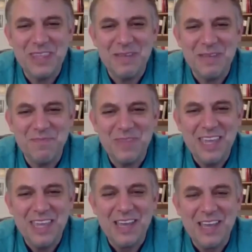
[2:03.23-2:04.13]
with him
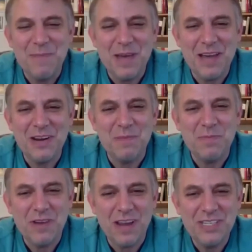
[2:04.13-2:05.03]
about a
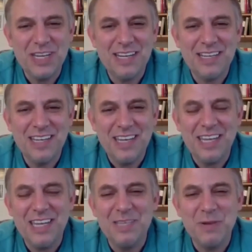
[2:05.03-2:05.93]
project
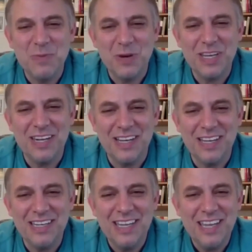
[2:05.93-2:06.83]
he's been working
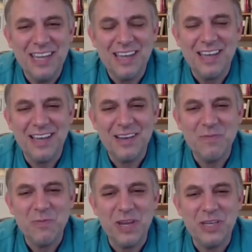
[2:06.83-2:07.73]
on,
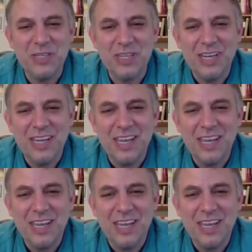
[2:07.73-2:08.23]
which